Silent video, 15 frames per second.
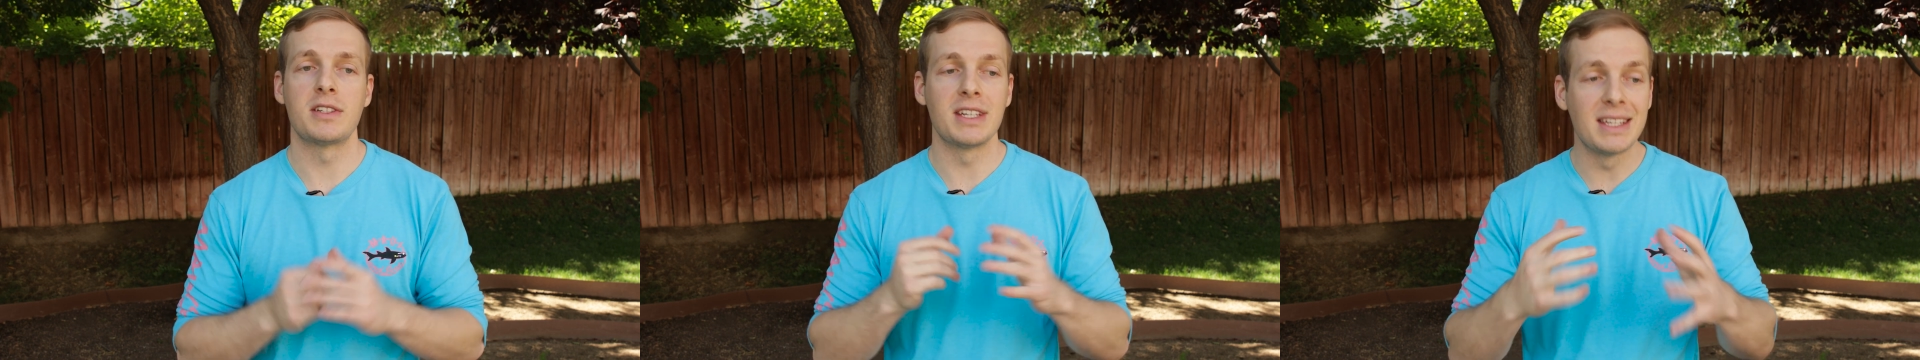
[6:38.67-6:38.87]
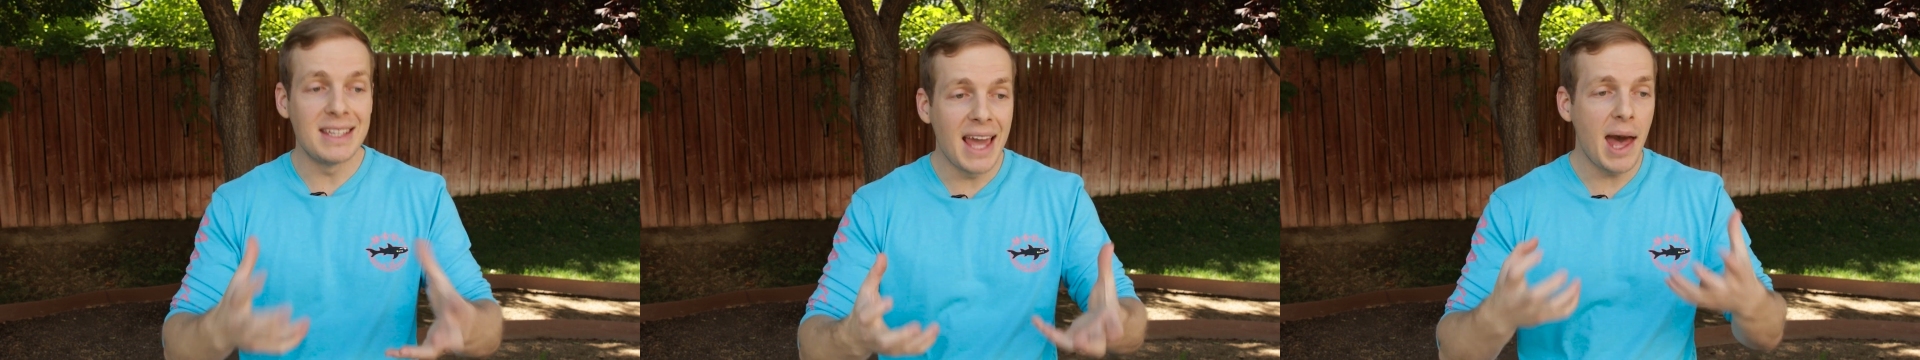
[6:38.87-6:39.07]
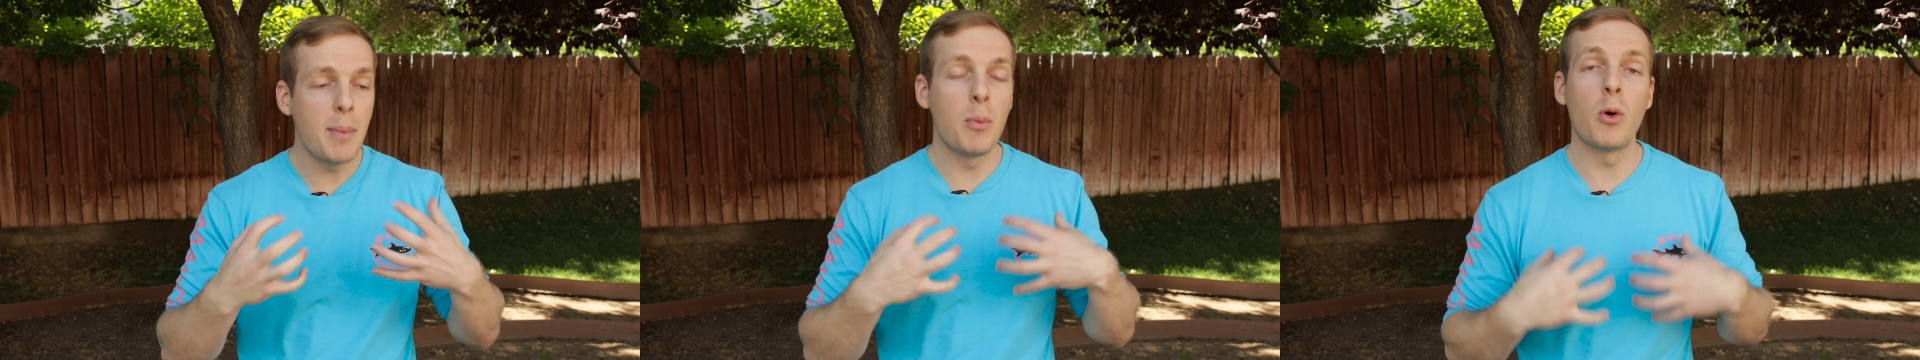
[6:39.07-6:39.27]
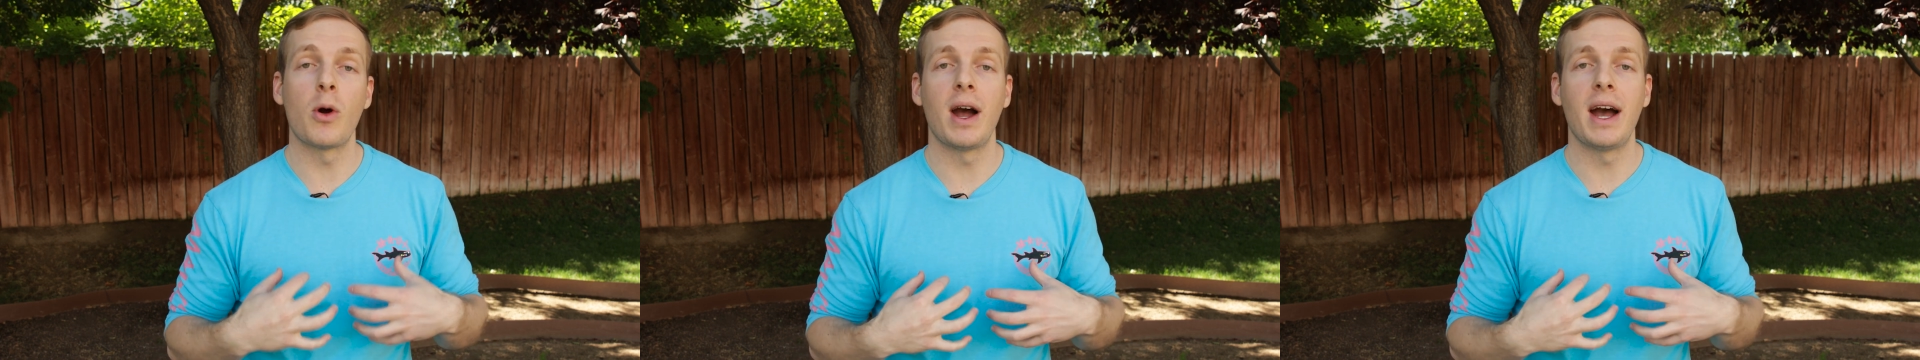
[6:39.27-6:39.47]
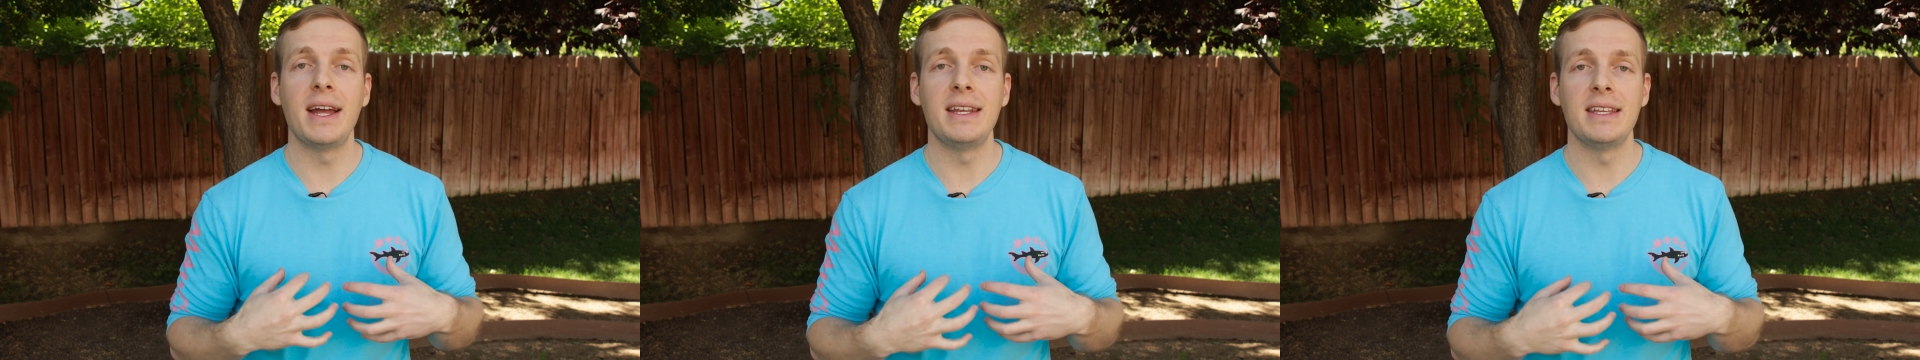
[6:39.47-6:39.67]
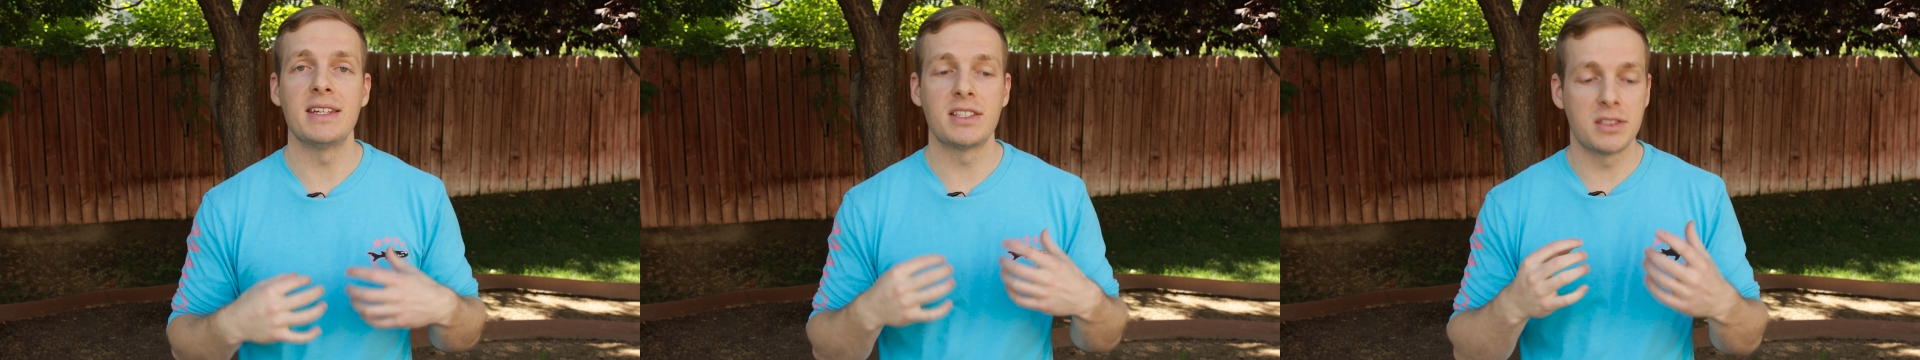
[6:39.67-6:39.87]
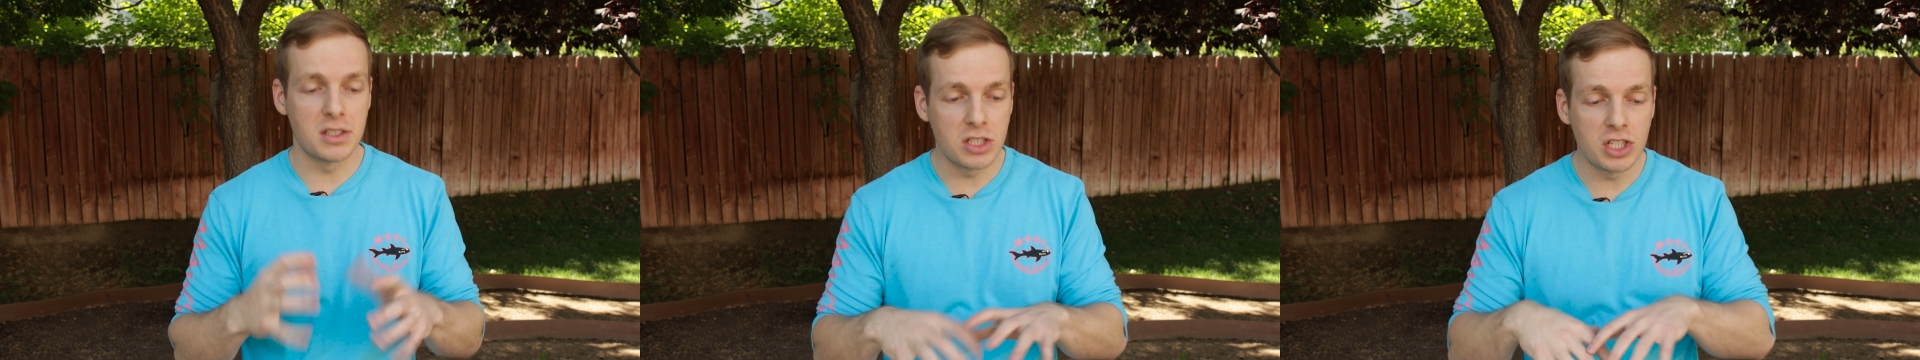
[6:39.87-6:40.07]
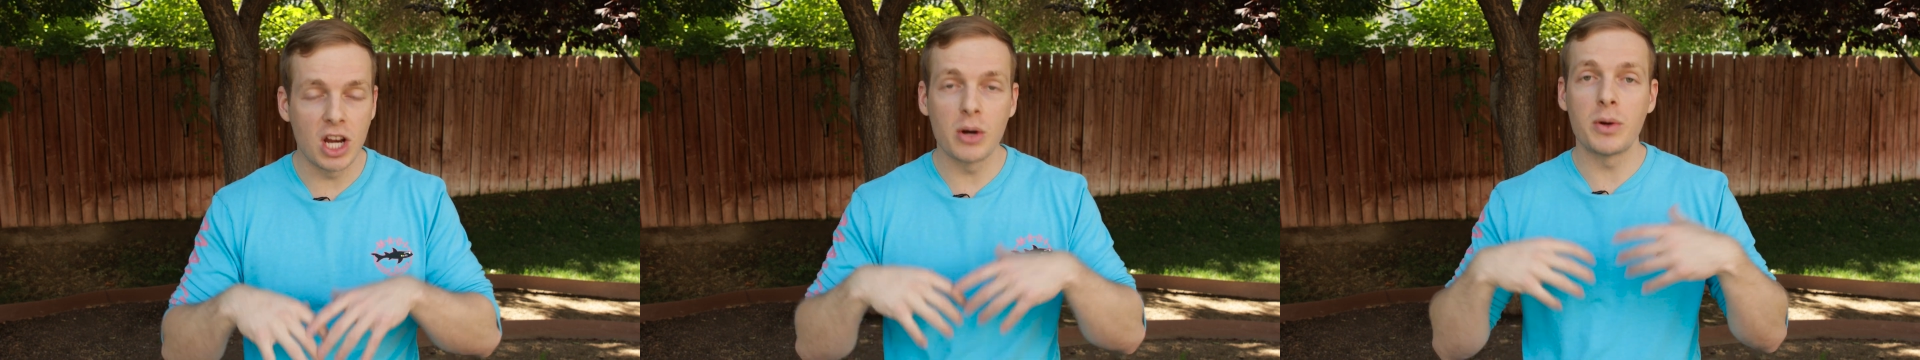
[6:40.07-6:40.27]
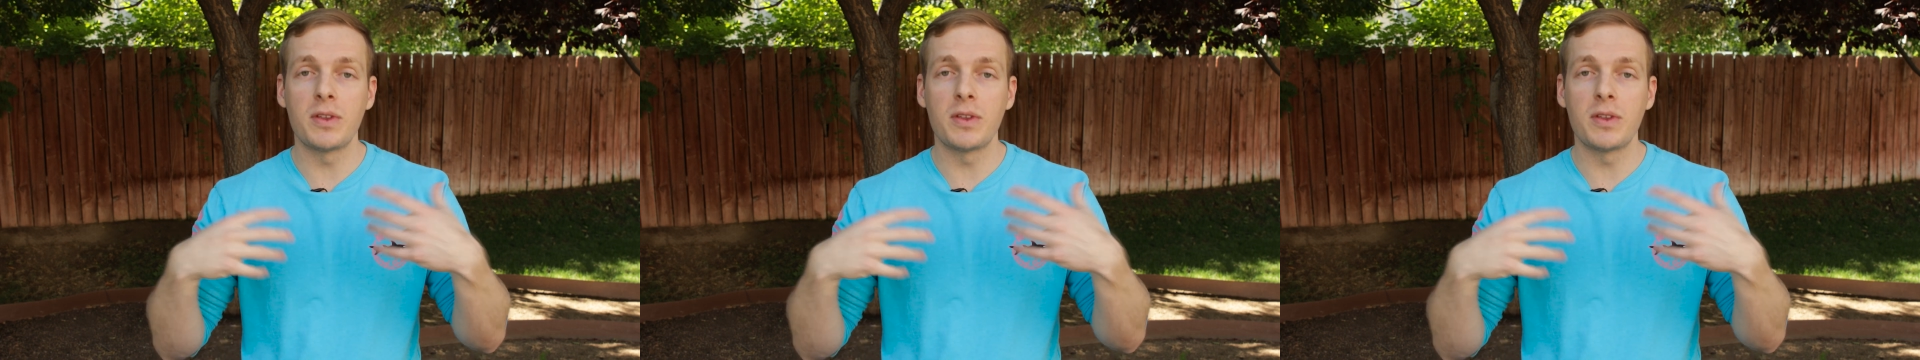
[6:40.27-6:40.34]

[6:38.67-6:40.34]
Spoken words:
to get more ideas, to share